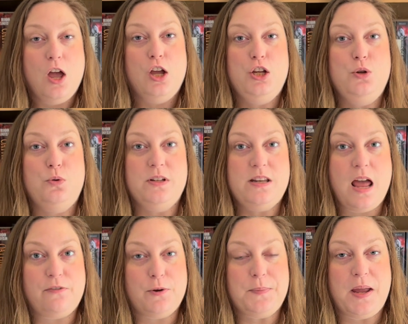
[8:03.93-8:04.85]
You will
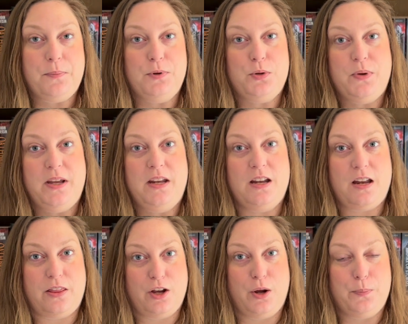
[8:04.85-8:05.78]
never be able to read
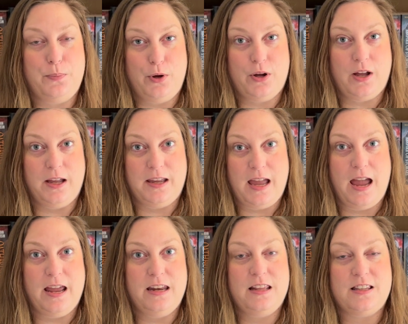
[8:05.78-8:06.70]
another book again.